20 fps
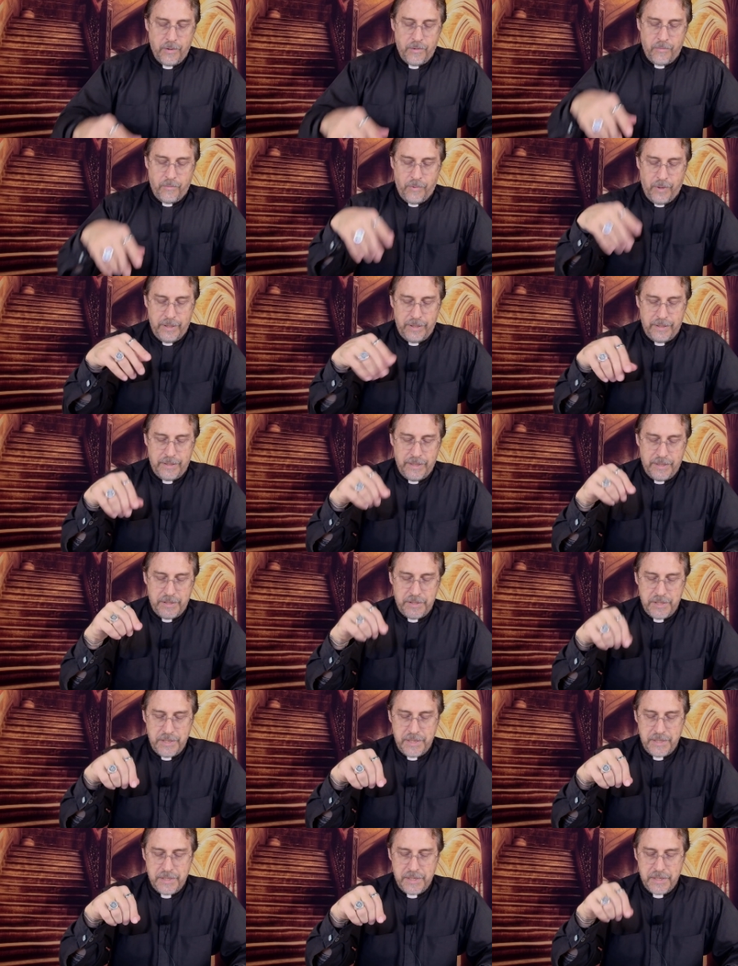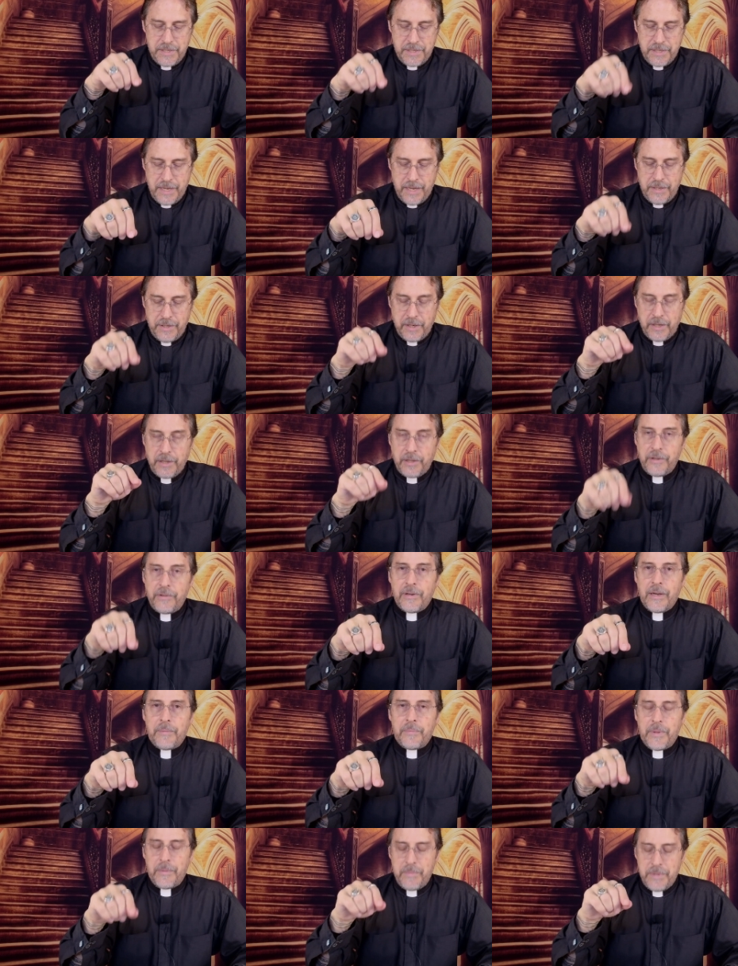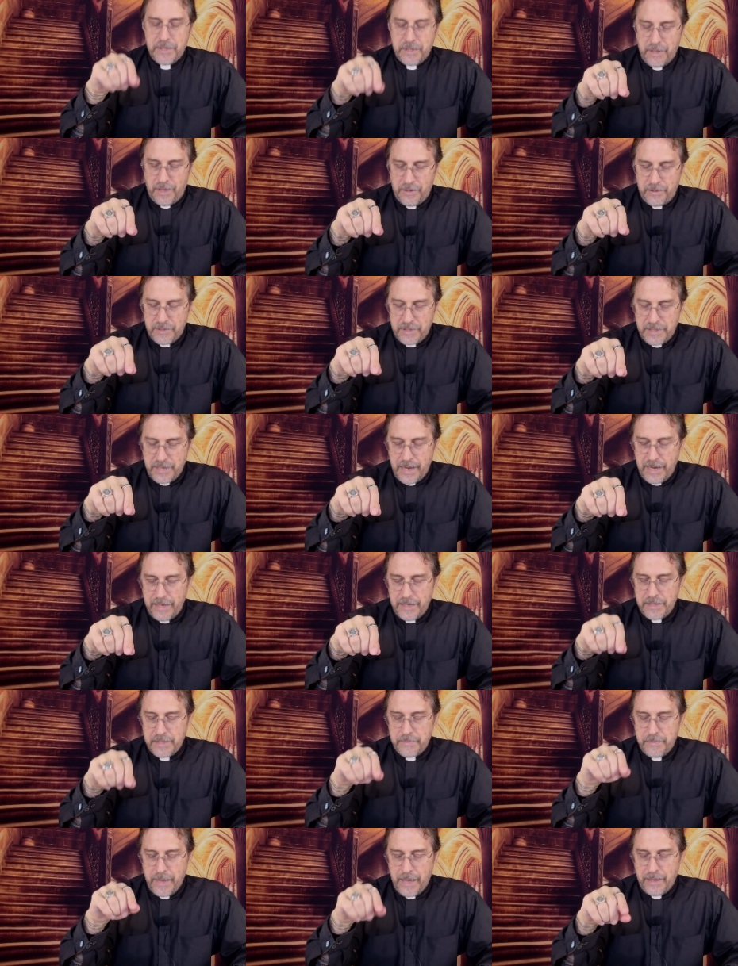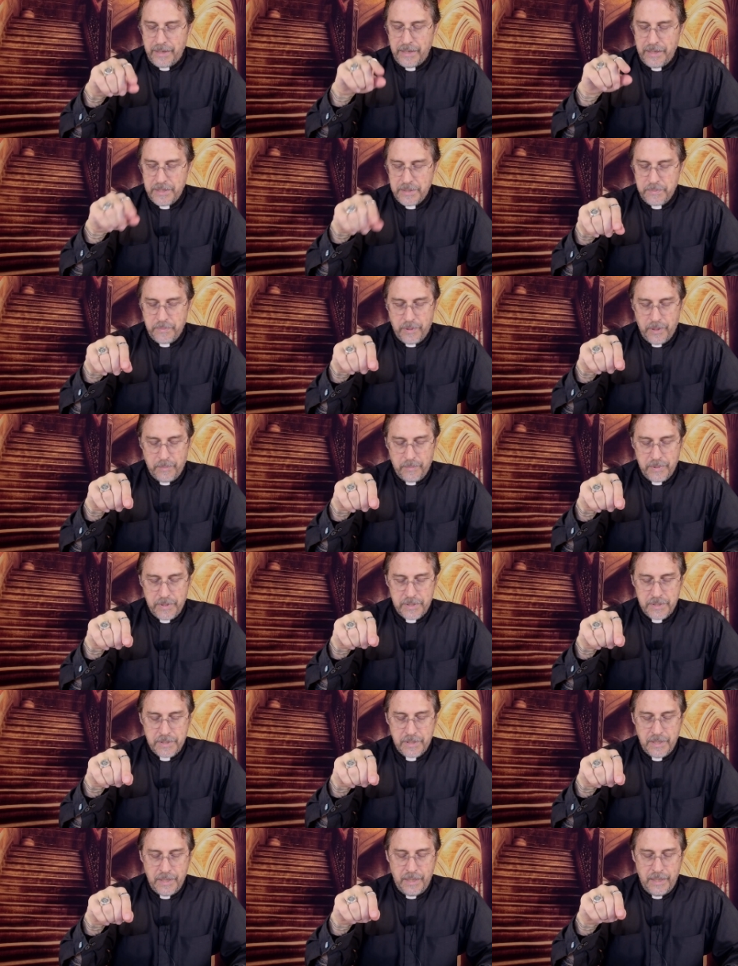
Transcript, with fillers: What did Jesus say to clear up the misunderstandings about his purpose